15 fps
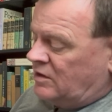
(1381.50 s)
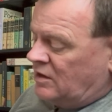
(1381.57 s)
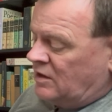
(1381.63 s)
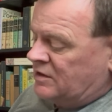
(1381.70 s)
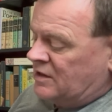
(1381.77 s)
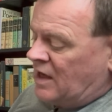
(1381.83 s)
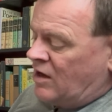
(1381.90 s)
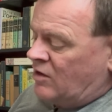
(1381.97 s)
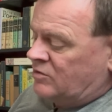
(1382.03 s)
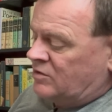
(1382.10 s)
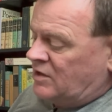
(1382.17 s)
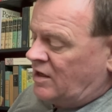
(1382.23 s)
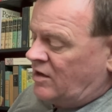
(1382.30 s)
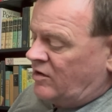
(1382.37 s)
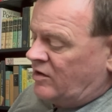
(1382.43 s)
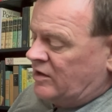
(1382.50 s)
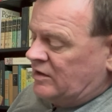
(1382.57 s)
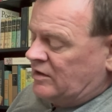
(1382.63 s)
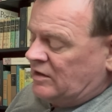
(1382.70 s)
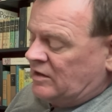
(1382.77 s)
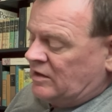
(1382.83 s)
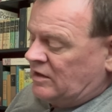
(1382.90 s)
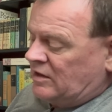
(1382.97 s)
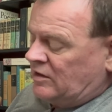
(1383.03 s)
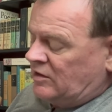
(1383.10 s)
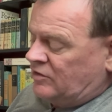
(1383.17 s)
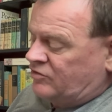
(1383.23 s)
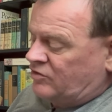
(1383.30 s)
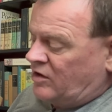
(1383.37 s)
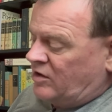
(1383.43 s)
Dairy,
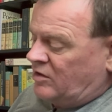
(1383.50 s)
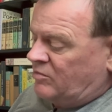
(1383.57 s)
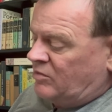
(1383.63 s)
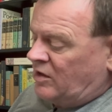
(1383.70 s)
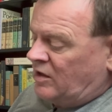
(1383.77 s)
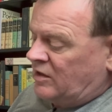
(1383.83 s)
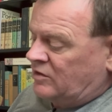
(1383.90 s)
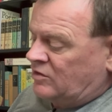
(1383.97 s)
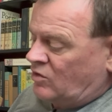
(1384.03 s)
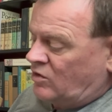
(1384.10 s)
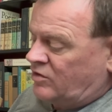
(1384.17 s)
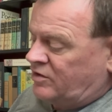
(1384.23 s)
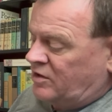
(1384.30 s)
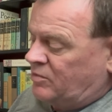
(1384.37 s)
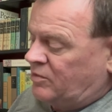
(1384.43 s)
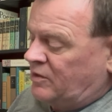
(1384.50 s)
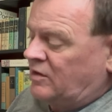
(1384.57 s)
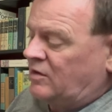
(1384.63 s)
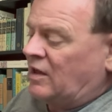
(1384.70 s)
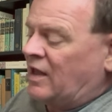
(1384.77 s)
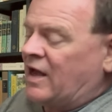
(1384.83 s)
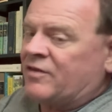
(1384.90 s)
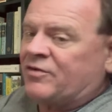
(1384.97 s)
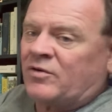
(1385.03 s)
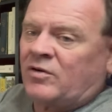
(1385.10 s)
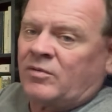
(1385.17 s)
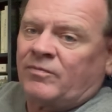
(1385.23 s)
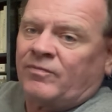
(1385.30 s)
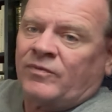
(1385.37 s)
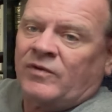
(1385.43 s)
illustrated by Dorothy P.
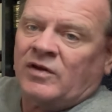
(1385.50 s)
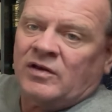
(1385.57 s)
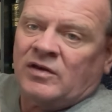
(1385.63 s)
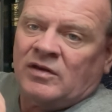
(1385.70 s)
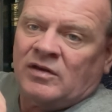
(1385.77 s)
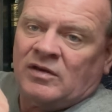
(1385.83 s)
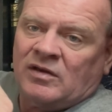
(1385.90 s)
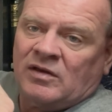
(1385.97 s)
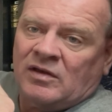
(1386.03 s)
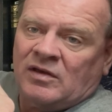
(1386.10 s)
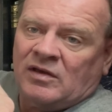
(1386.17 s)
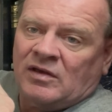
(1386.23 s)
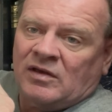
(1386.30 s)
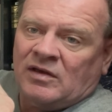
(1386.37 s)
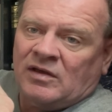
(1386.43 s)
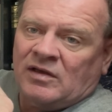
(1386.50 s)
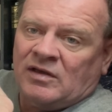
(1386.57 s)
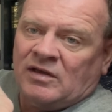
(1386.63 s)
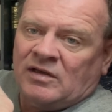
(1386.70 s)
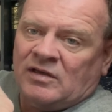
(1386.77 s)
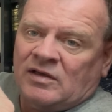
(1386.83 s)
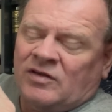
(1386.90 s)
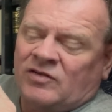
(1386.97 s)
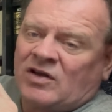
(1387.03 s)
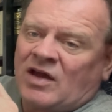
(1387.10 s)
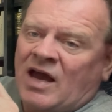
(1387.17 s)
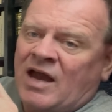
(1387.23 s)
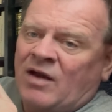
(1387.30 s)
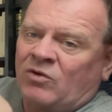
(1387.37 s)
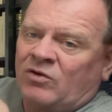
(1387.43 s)
Lathrop. This
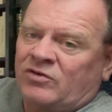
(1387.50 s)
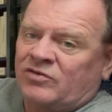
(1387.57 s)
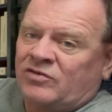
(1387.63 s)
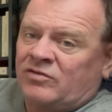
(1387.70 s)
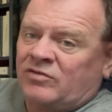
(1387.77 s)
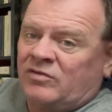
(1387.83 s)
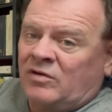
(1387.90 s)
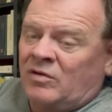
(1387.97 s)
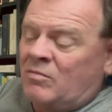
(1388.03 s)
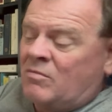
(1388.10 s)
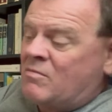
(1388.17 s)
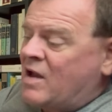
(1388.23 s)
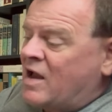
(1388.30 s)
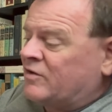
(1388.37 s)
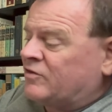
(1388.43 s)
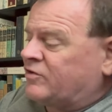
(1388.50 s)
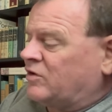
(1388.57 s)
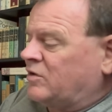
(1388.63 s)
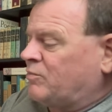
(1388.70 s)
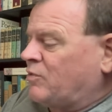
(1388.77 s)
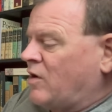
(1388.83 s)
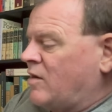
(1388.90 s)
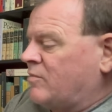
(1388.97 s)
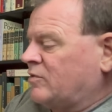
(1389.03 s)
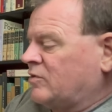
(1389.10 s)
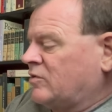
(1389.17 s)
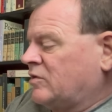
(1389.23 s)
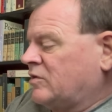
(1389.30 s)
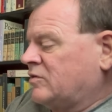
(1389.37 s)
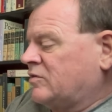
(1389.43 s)
guy was immensely
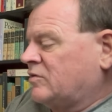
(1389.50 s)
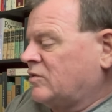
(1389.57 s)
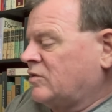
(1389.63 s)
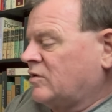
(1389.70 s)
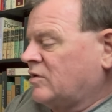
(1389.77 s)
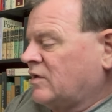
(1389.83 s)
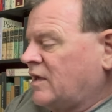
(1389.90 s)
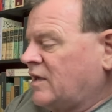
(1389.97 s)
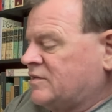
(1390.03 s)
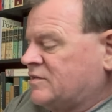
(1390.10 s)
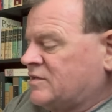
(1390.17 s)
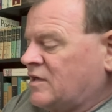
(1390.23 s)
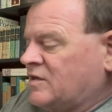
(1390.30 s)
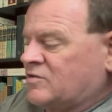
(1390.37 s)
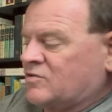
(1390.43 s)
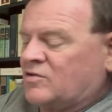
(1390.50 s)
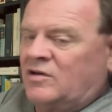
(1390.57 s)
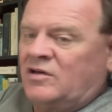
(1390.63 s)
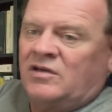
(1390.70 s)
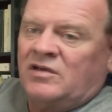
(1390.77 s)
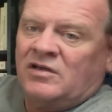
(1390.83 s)
popular at the turn of the last century.